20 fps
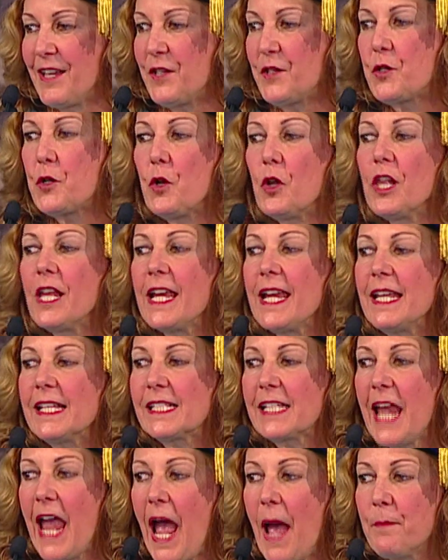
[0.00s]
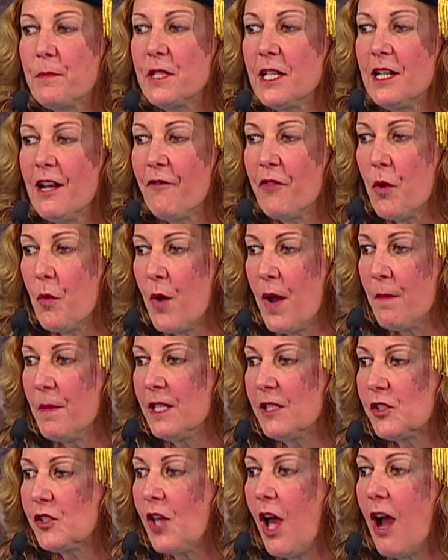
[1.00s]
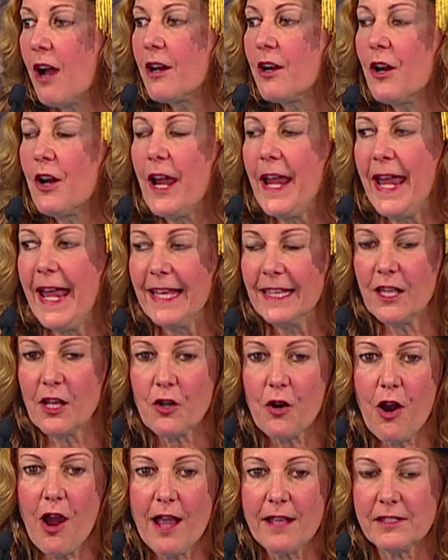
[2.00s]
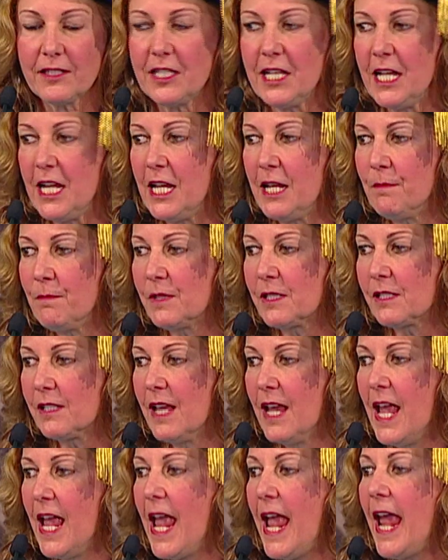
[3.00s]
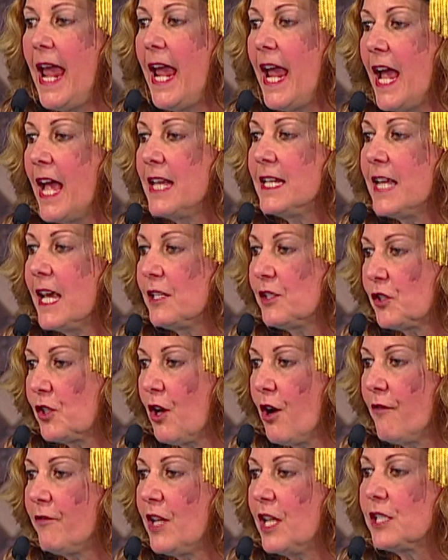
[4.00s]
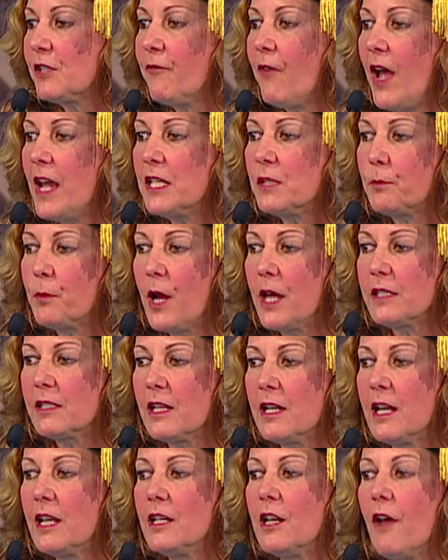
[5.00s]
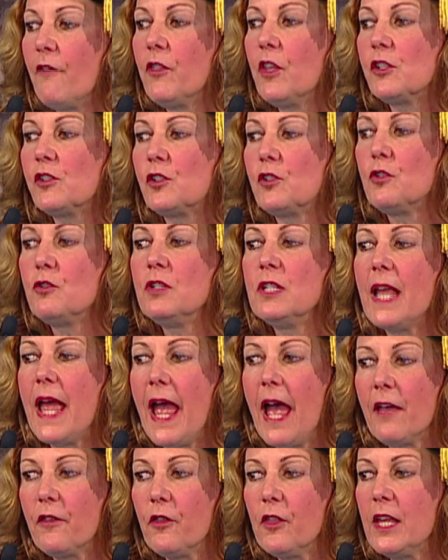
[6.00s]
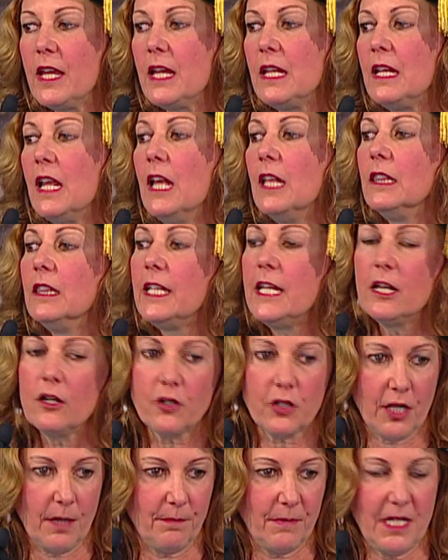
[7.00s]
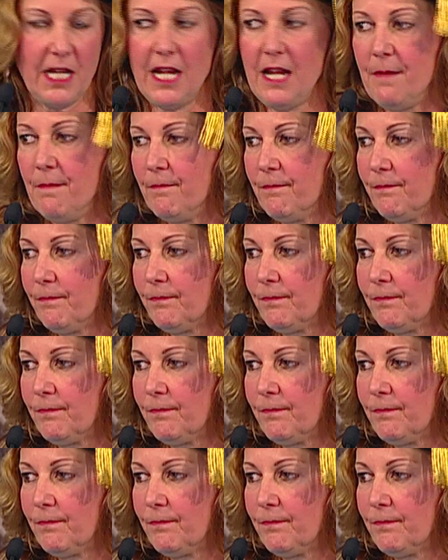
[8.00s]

Julie is captain of the women's soccer and lacrosse teams and has served as vice president of the student athlete leadership team.